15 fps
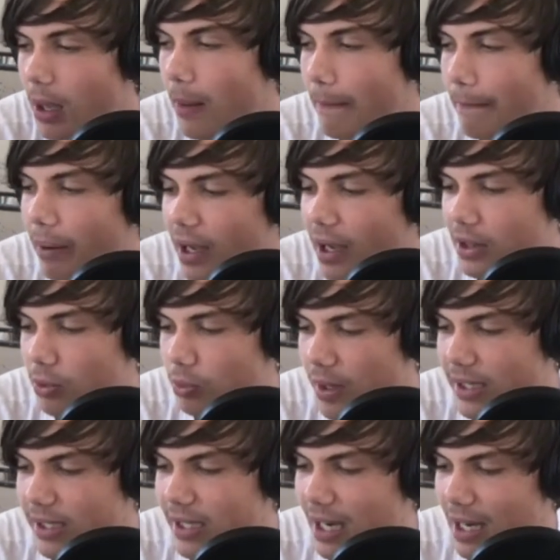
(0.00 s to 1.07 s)
But the
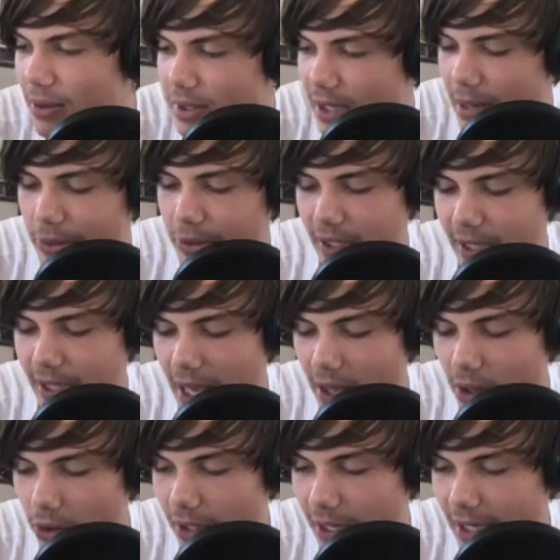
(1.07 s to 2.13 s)
reason that he was able to
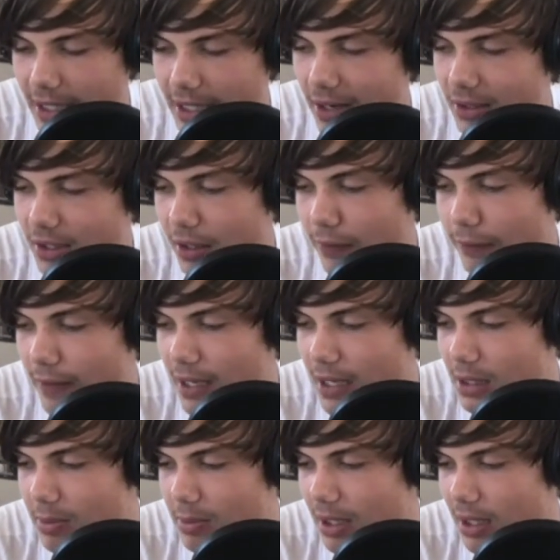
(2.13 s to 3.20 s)
get Olenek down to the feet
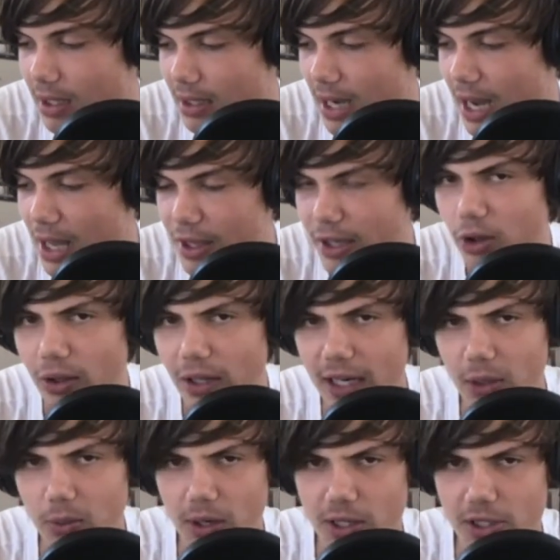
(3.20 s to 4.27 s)
is because I think
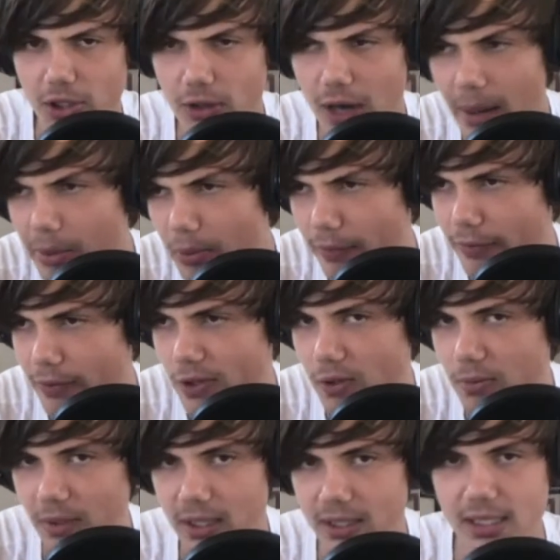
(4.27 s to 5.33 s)
Olenek wanted to grapple with
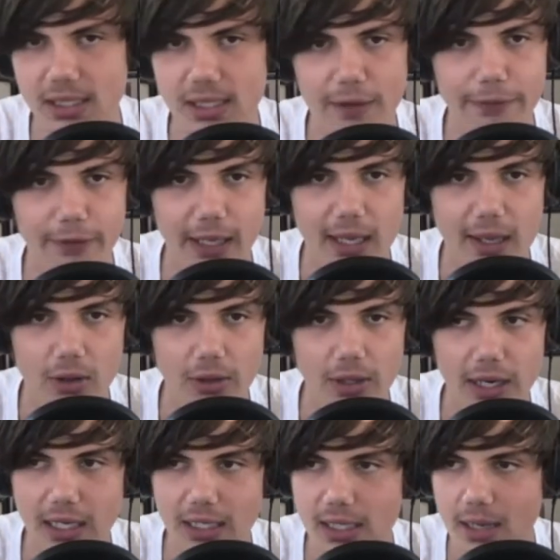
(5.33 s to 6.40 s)
Werdum, because let's not forget,
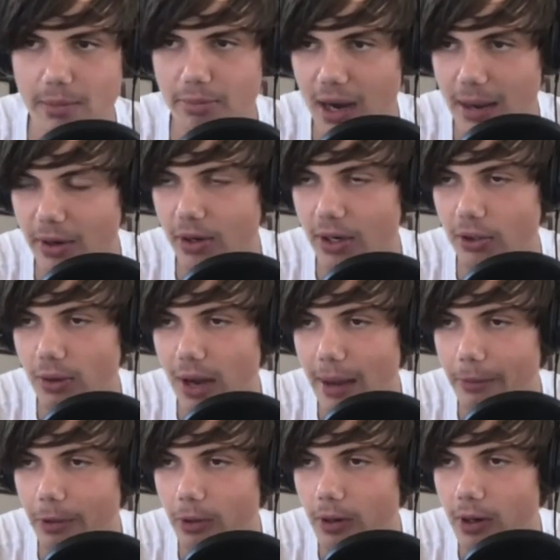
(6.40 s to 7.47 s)
Olenek's a primary
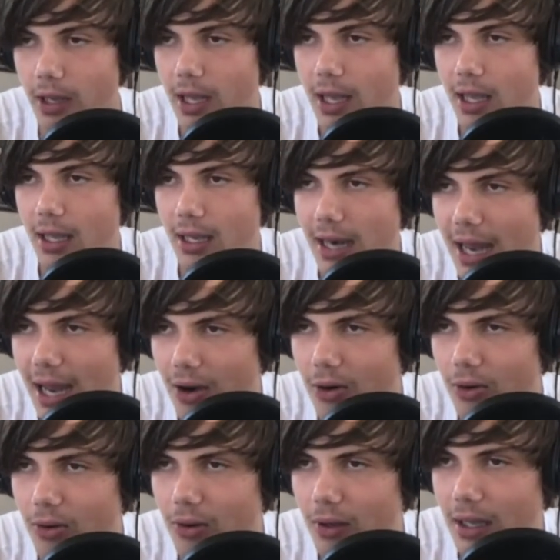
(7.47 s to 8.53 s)
grappler.
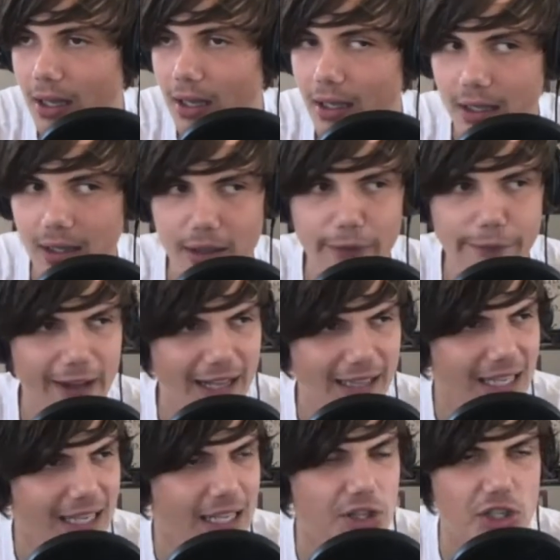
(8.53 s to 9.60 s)
Now, the fact
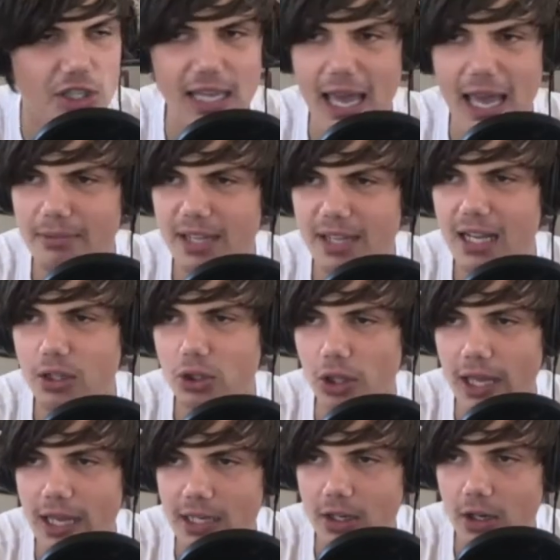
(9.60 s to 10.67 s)
that he just kept getting
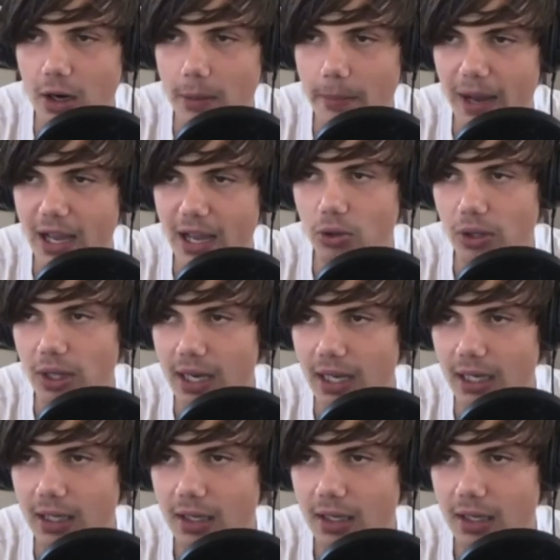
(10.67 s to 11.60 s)
landed on by Olenek,